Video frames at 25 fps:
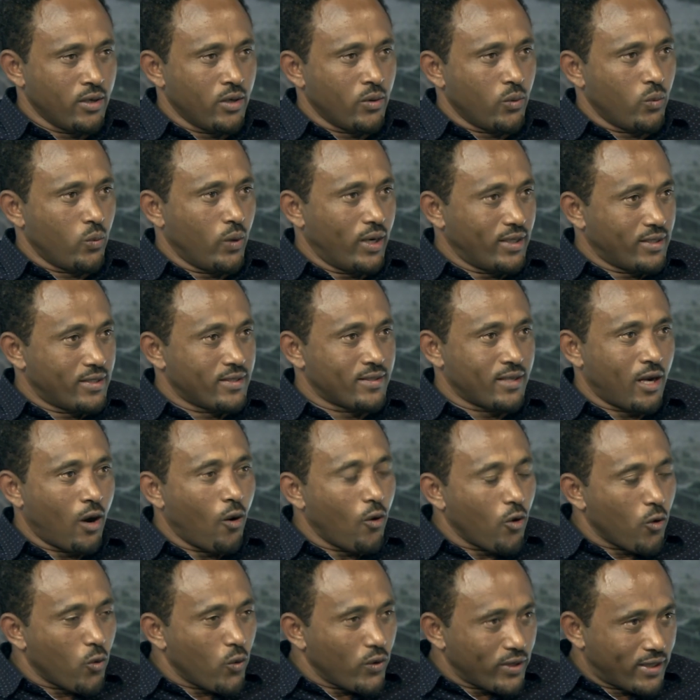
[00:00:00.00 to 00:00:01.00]
what is
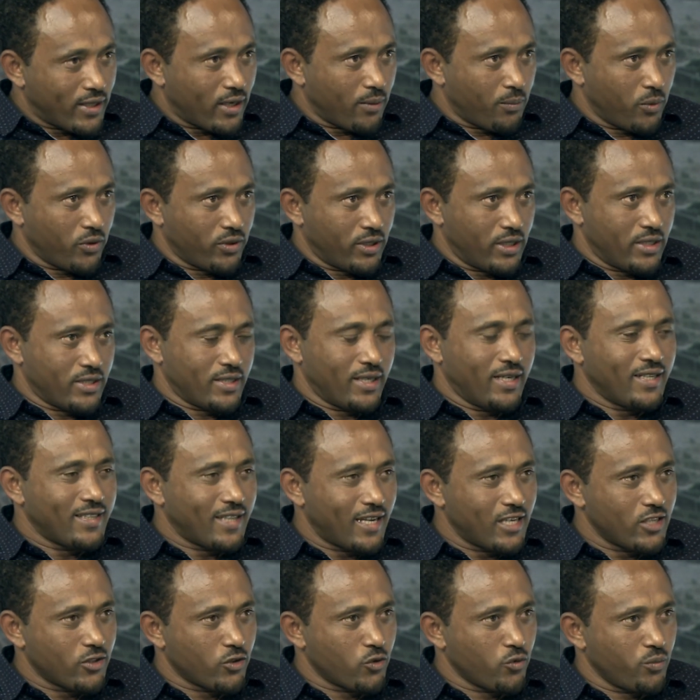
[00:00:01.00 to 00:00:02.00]
our water potential? It
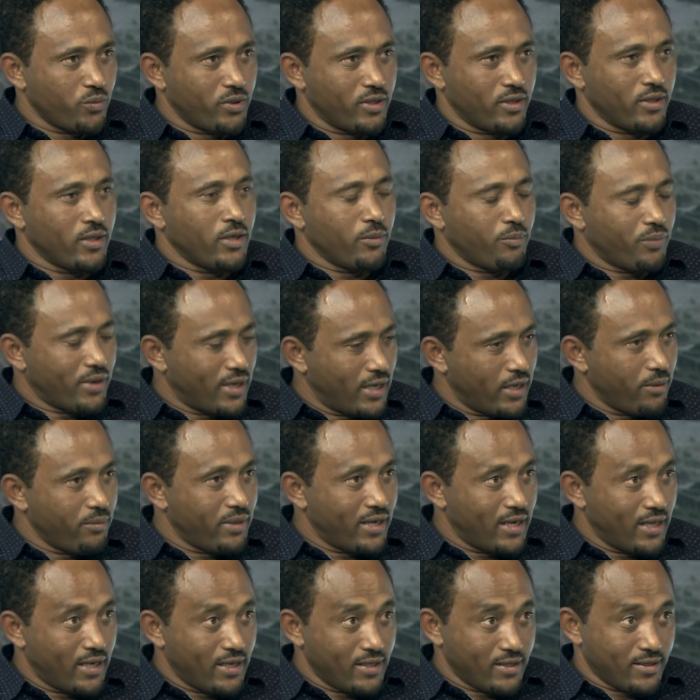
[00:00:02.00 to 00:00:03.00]
has to be,
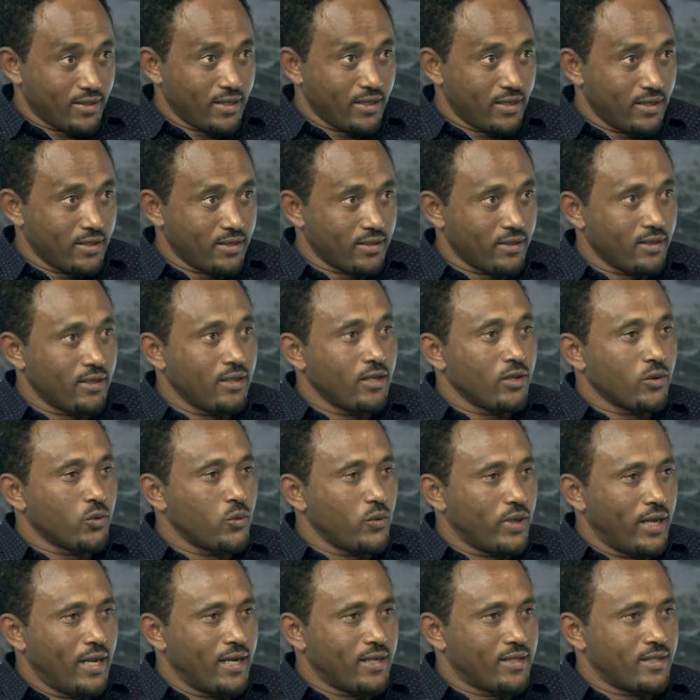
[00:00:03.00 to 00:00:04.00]
preliminary studies do
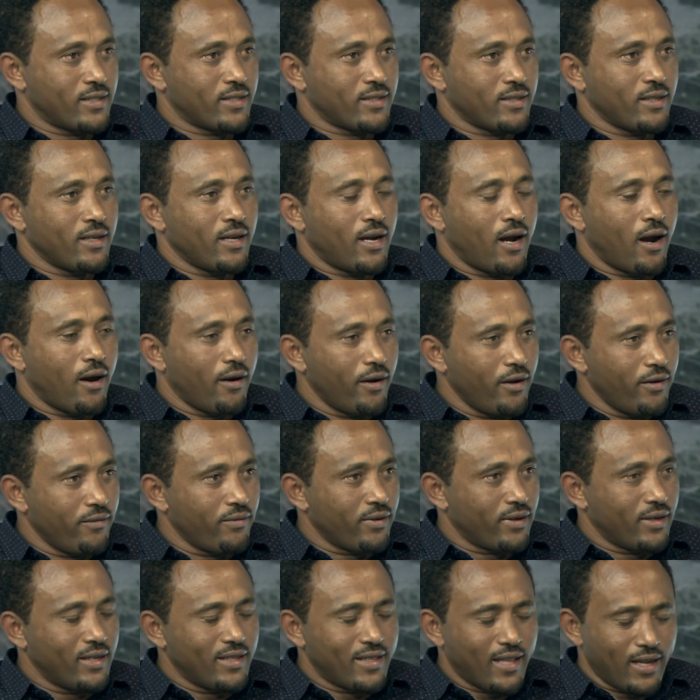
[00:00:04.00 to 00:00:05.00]
exist.
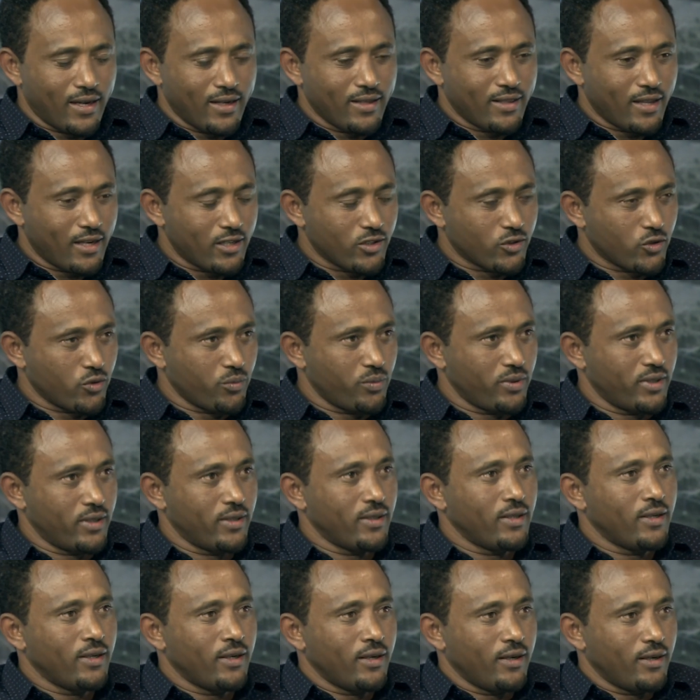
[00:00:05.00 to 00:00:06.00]
However, it has to be
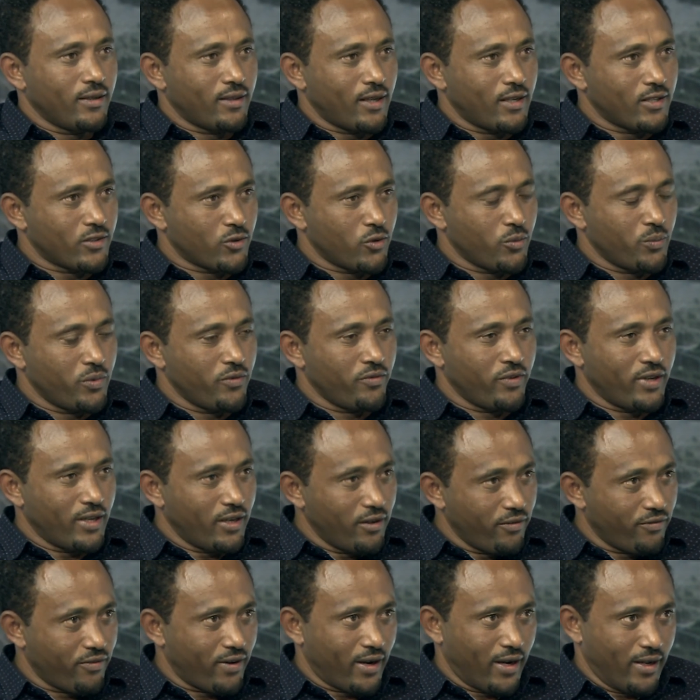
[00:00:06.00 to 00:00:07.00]

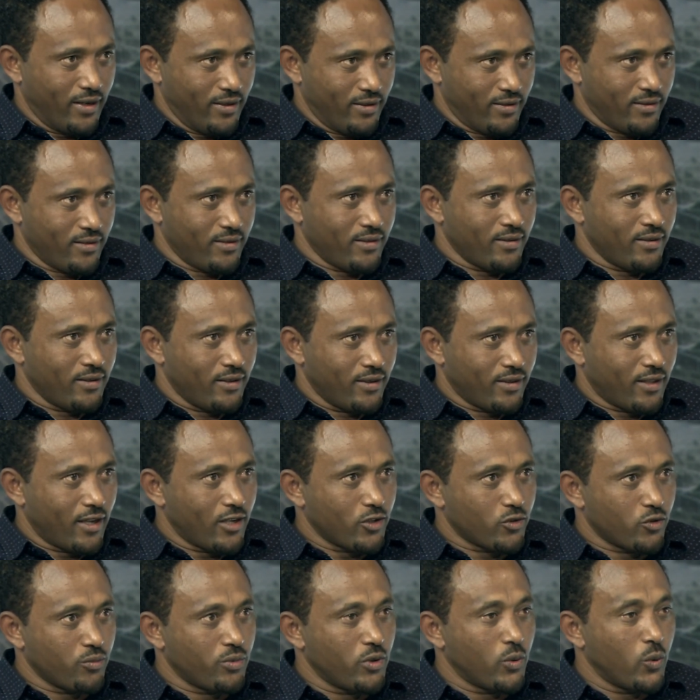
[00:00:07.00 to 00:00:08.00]
verified. It
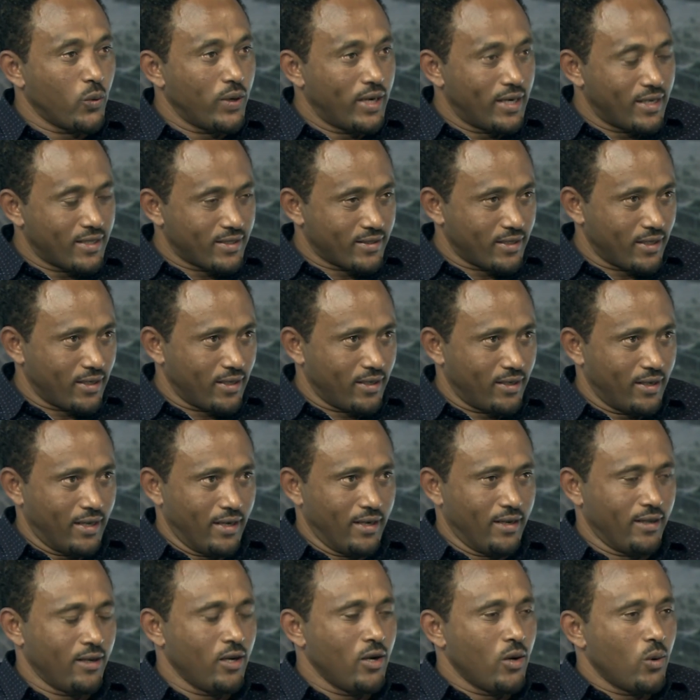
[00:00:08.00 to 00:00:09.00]
has to be well studied,
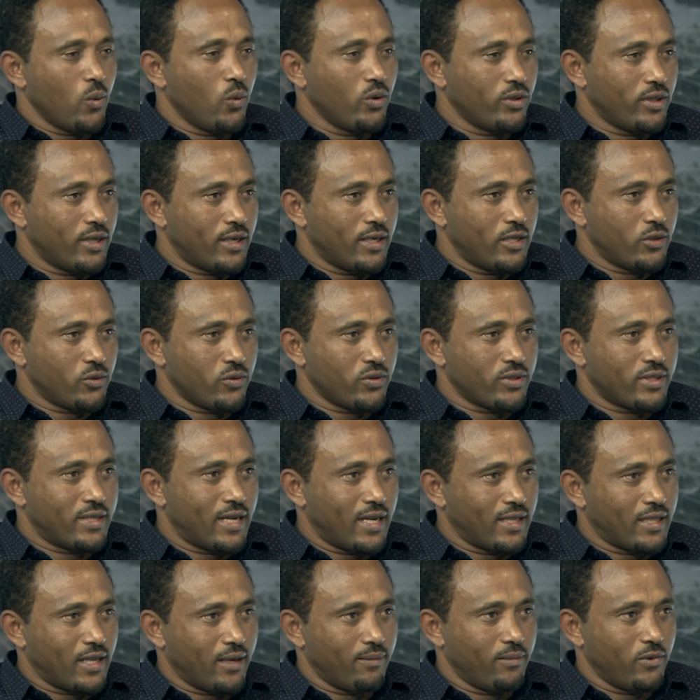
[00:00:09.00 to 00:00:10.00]
and the water resource
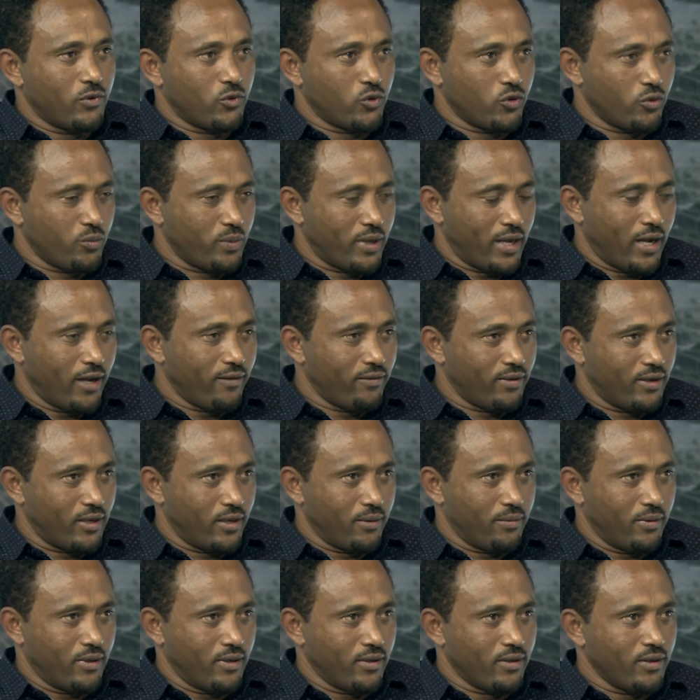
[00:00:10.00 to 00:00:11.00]
database should be
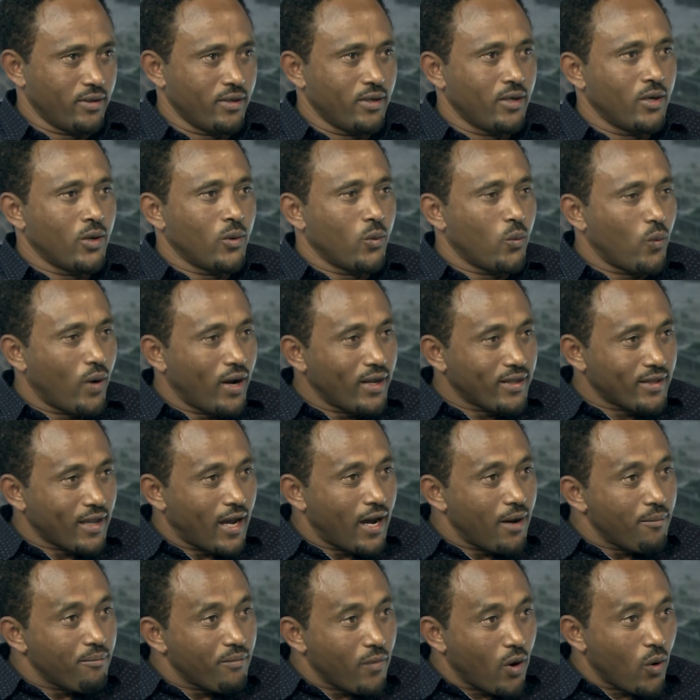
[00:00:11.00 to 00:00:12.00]
available. What
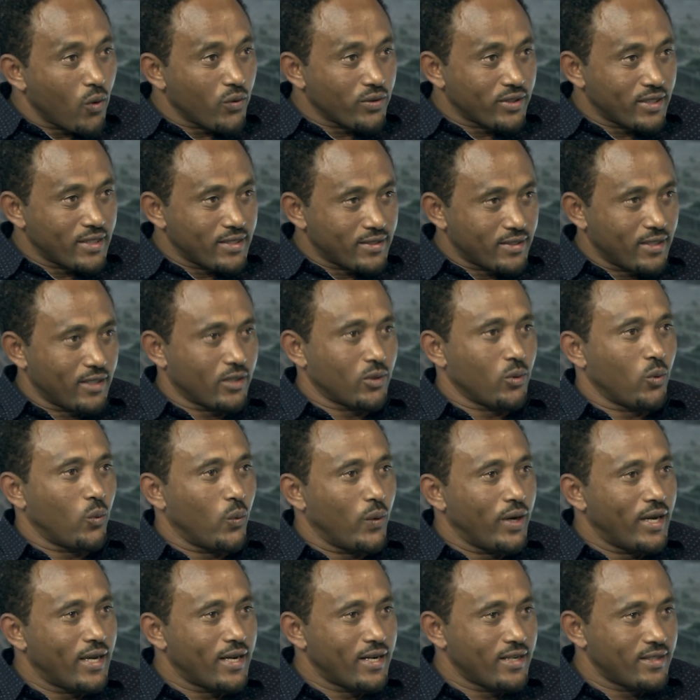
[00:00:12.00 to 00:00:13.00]
amount is it?
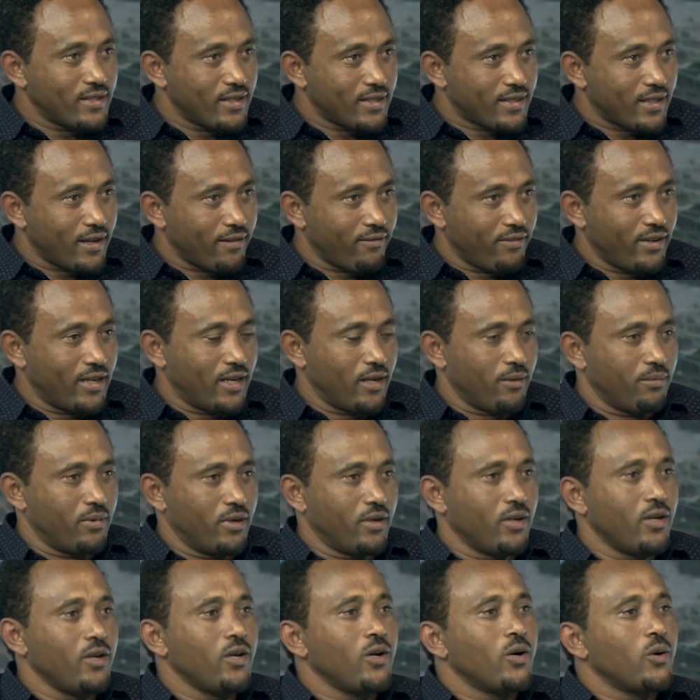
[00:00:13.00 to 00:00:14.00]
Where is it available?
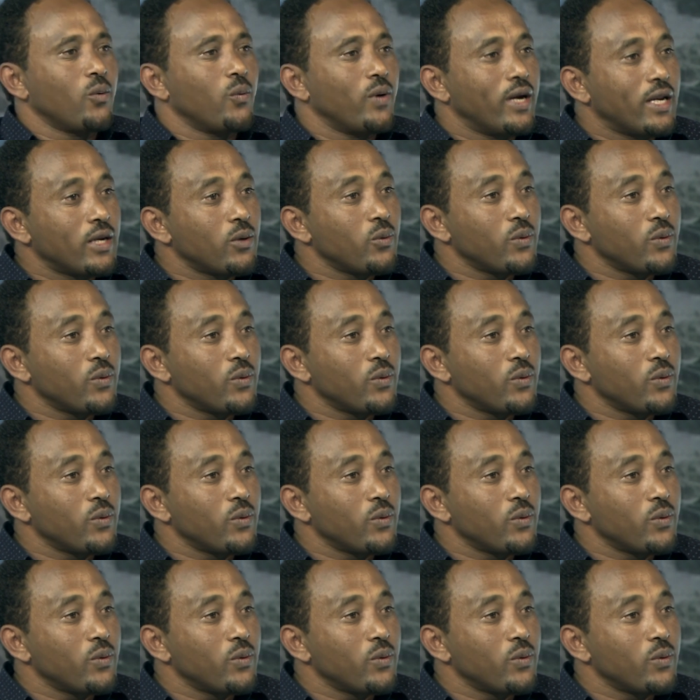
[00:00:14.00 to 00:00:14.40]
Where